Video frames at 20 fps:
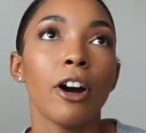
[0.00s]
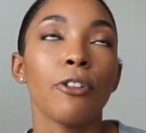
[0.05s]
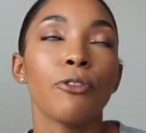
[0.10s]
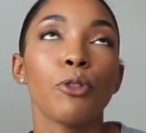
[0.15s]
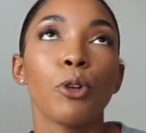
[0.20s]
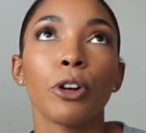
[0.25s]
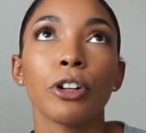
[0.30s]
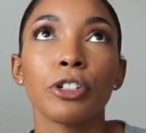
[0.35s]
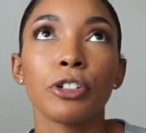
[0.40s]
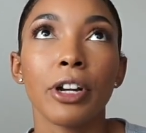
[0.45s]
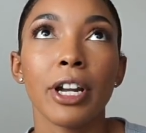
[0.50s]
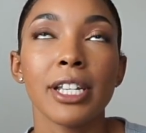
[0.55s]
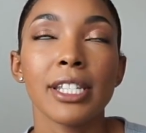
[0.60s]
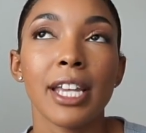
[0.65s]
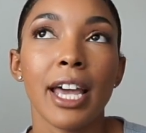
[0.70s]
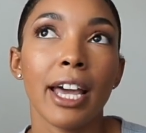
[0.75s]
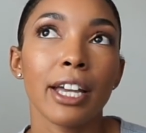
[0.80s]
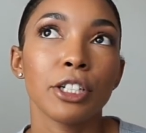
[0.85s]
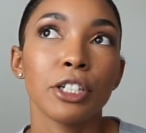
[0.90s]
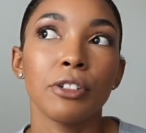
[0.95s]
A foreign
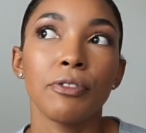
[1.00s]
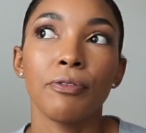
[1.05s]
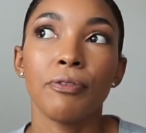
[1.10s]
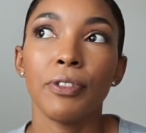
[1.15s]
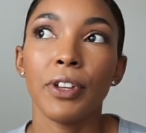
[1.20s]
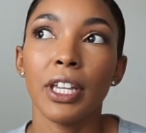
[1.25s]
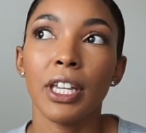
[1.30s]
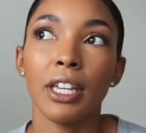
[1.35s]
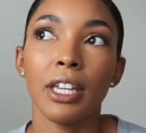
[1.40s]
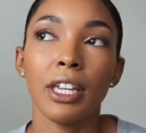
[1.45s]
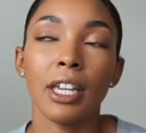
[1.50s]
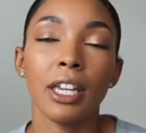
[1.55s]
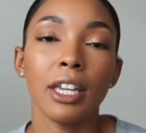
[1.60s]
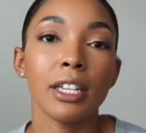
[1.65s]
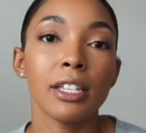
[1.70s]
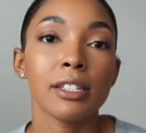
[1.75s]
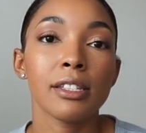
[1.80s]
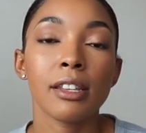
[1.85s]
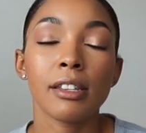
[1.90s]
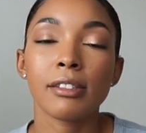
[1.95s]
transaction fee
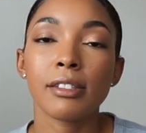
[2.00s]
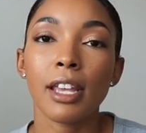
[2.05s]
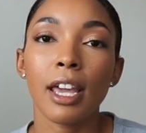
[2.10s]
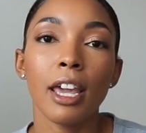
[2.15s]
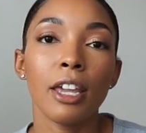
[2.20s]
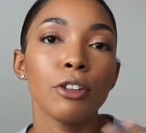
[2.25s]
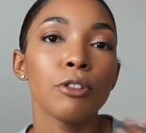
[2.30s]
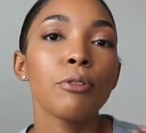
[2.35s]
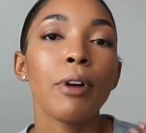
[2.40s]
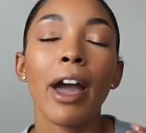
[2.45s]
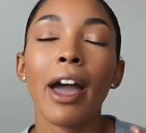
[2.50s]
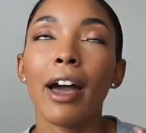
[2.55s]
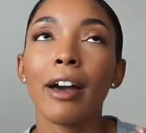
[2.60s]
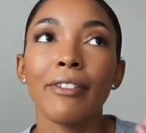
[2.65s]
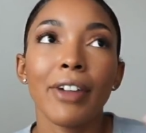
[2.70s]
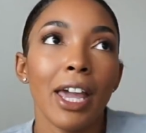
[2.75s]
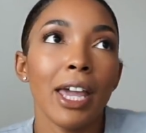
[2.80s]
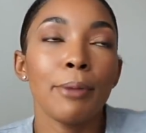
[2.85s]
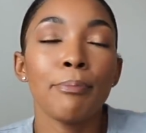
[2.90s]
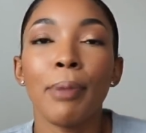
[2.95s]
is, say you
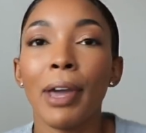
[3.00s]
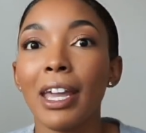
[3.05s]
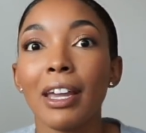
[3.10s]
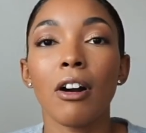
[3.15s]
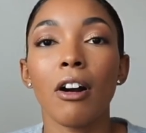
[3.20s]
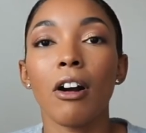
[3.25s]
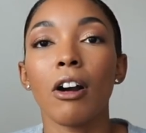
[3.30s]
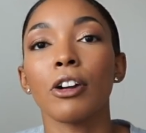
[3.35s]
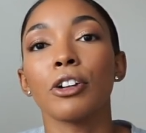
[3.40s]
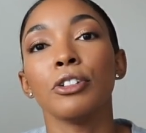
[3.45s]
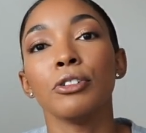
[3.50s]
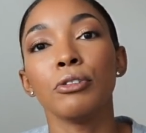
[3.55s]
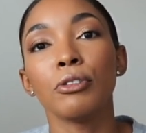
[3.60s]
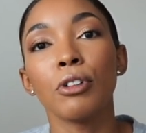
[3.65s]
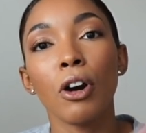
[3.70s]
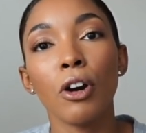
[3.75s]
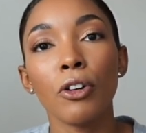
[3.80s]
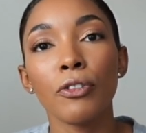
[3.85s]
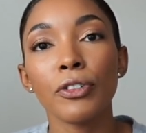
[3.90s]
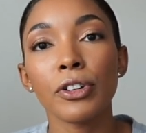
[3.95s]
have a bank card, you
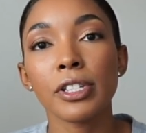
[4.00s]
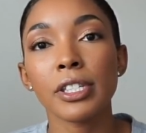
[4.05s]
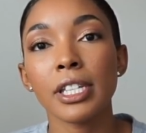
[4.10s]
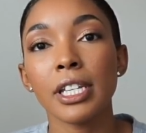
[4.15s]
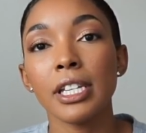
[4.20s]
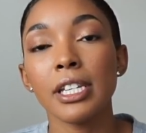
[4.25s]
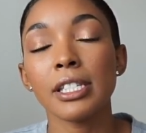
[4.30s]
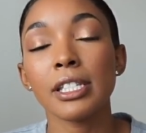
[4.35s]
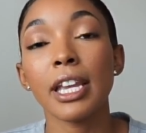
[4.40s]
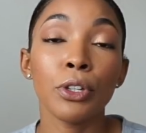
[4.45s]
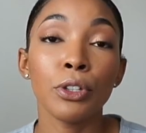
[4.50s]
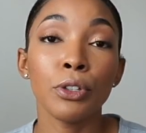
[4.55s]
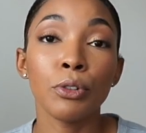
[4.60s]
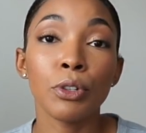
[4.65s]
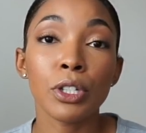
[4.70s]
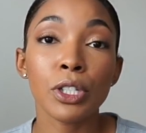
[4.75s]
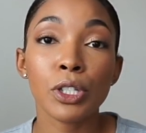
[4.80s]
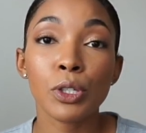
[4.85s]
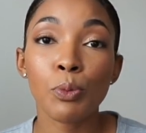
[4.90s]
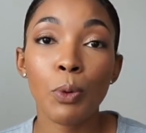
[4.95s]
go overseas and you
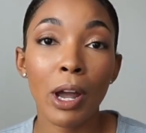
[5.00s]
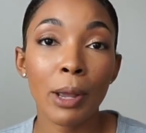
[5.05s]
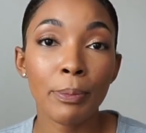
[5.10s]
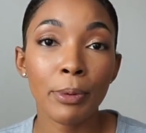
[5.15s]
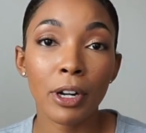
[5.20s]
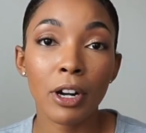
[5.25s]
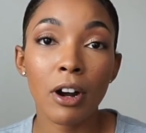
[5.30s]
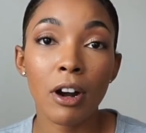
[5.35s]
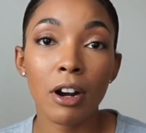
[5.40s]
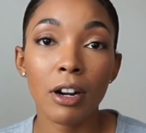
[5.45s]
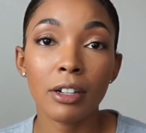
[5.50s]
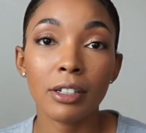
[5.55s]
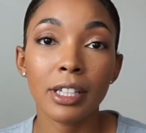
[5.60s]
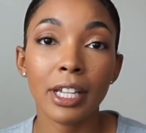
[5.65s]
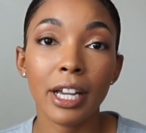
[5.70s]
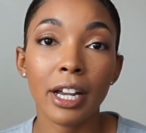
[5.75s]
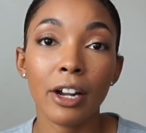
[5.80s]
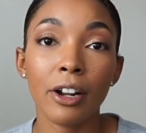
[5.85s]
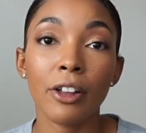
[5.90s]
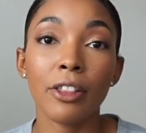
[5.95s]
can swipe your card
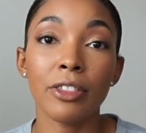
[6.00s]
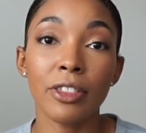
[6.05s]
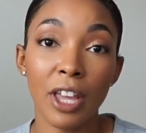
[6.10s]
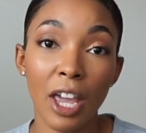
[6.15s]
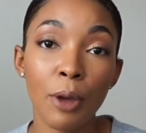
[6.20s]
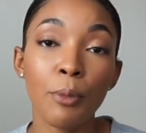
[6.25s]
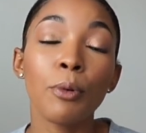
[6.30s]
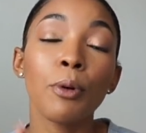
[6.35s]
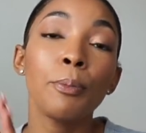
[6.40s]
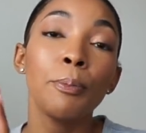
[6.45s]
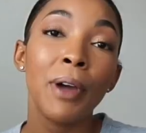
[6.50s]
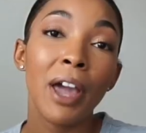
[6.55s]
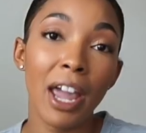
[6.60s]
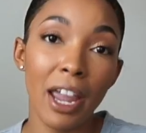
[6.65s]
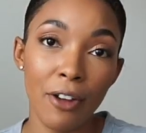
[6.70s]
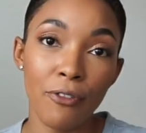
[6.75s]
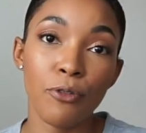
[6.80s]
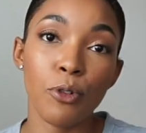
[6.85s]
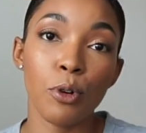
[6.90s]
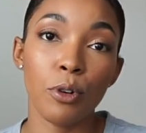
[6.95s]
there, they will
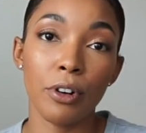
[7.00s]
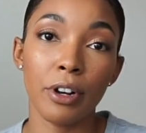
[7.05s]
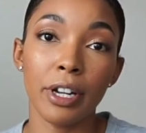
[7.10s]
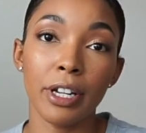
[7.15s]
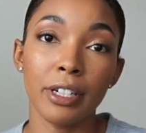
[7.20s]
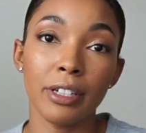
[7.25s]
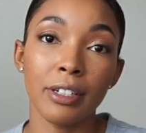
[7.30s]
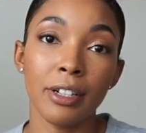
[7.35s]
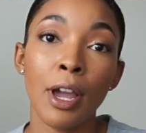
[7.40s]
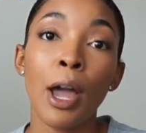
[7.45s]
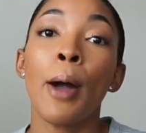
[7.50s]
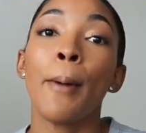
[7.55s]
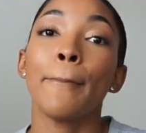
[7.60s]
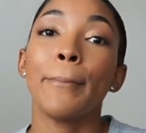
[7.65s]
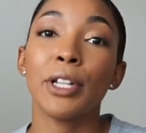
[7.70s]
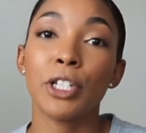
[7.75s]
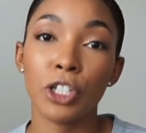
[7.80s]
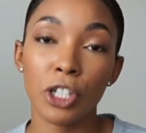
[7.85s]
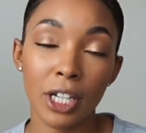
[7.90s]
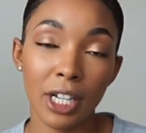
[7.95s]
pay for it,
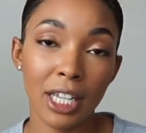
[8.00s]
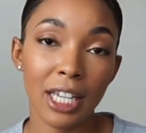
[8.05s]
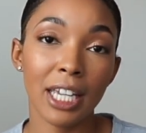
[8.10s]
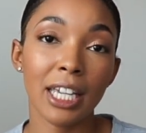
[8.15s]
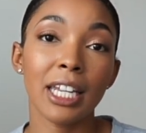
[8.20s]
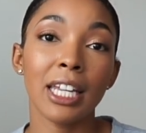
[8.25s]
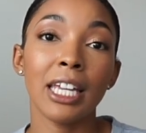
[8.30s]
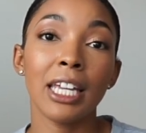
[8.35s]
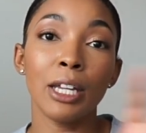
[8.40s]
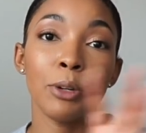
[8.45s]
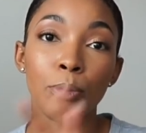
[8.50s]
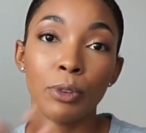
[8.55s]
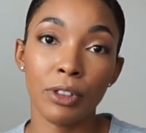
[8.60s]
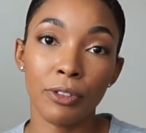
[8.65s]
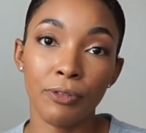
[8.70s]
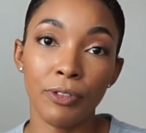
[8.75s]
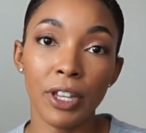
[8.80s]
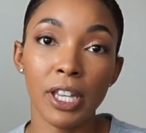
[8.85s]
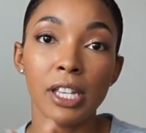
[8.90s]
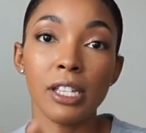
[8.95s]
but you're gonna get hit with
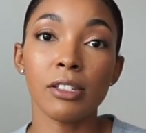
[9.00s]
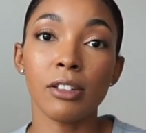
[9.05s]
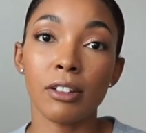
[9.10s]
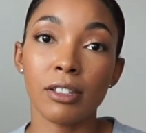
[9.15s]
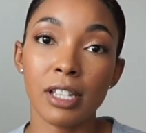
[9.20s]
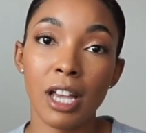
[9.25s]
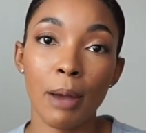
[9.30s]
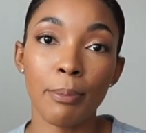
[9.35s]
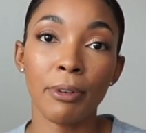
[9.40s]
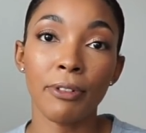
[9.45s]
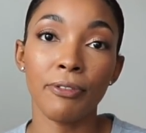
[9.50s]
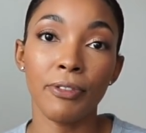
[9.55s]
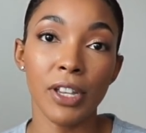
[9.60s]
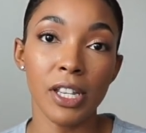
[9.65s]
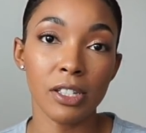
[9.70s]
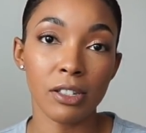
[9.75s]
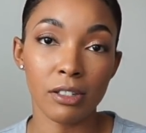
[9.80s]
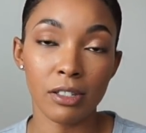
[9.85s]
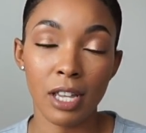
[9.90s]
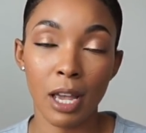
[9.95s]
fees on top of
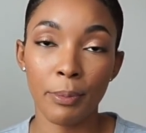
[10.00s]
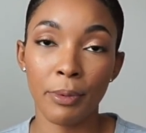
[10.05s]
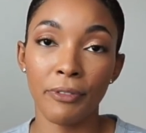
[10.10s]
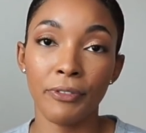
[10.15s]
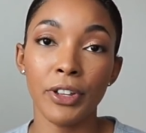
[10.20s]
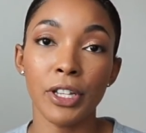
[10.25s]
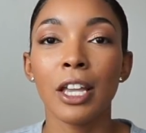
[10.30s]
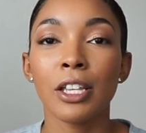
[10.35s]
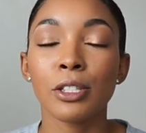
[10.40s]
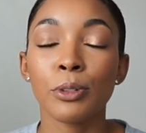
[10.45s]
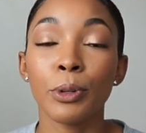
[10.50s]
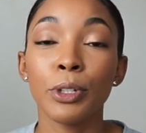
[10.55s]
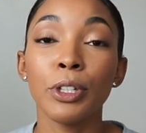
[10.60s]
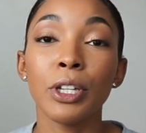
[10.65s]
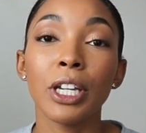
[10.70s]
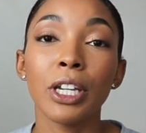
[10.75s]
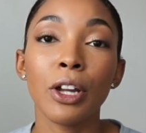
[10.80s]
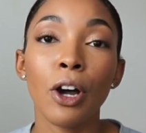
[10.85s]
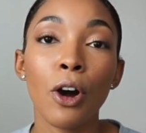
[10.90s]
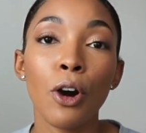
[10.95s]
fees on top of fees. So when
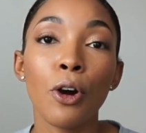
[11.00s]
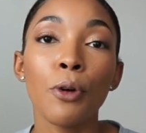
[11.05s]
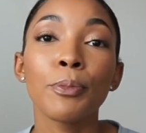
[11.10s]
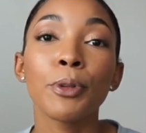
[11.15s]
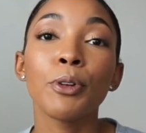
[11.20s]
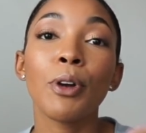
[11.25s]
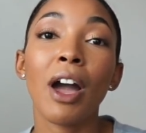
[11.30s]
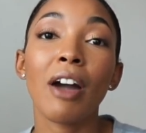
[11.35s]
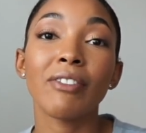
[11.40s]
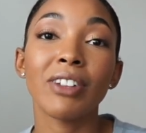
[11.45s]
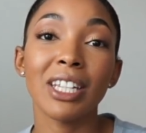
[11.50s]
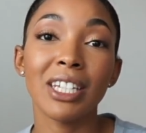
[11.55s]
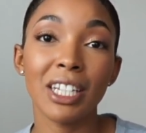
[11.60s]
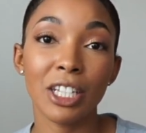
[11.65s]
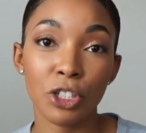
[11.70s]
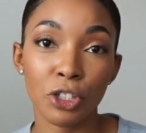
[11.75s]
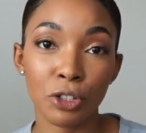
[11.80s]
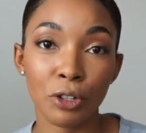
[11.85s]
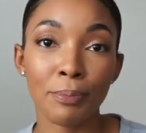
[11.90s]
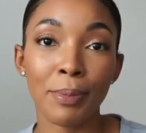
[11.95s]
you get home, you have an
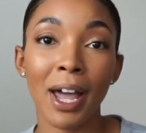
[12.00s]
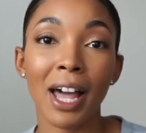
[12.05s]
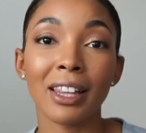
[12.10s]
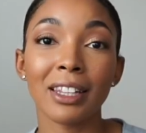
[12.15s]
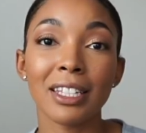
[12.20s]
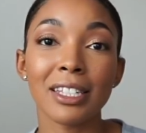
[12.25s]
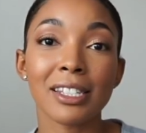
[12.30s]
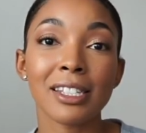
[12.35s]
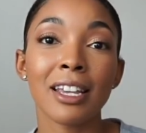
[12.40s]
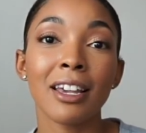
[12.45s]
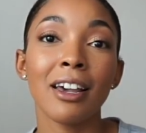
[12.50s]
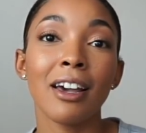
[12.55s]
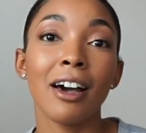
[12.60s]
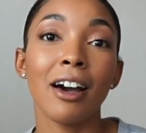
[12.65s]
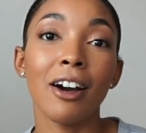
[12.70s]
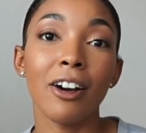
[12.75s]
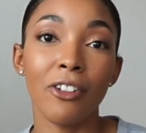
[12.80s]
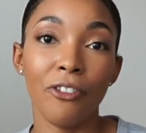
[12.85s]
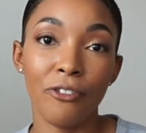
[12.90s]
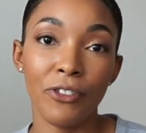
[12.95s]
additional balance
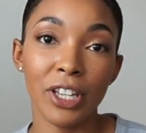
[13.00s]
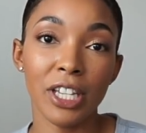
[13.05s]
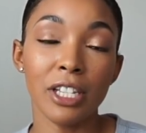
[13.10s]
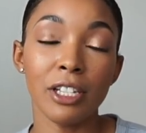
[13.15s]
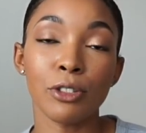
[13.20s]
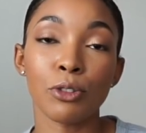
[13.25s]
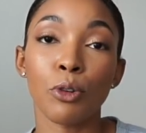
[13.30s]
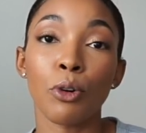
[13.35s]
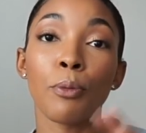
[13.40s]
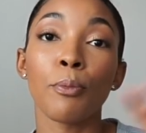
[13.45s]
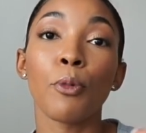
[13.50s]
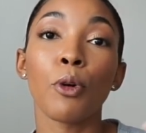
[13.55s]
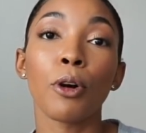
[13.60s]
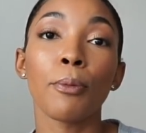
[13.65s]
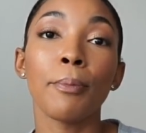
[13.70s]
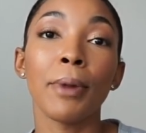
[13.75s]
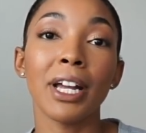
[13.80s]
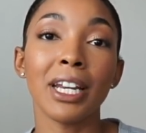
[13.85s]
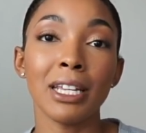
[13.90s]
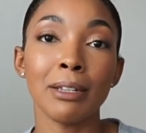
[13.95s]
of fees or
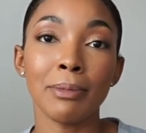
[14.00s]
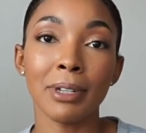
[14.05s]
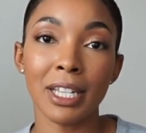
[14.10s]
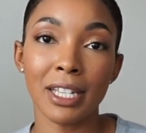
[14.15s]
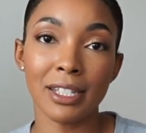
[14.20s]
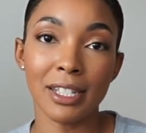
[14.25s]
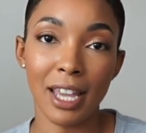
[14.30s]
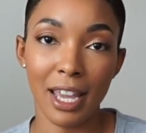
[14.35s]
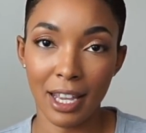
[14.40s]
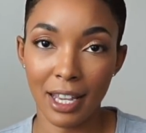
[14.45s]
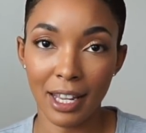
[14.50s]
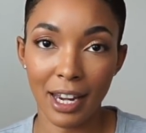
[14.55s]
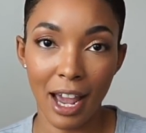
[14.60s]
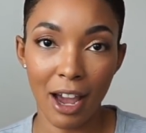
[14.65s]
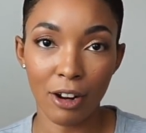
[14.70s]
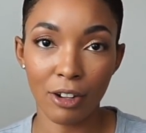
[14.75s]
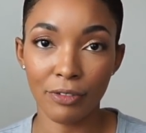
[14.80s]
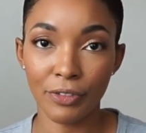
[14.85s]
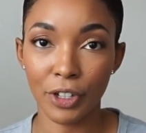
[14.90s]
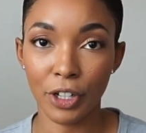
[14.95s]
more money being taken
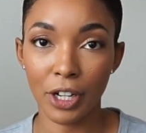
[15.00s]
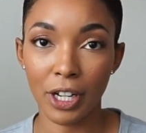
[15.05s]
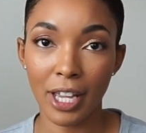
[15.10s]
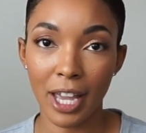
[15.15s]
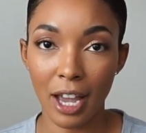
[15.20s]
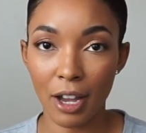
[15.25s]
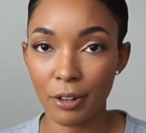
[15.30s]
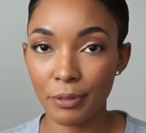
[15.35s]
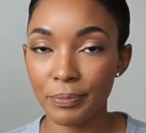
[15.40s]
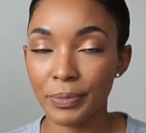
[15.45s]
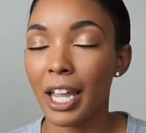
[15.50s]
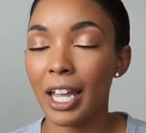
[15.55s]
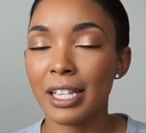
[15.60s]
out of your account.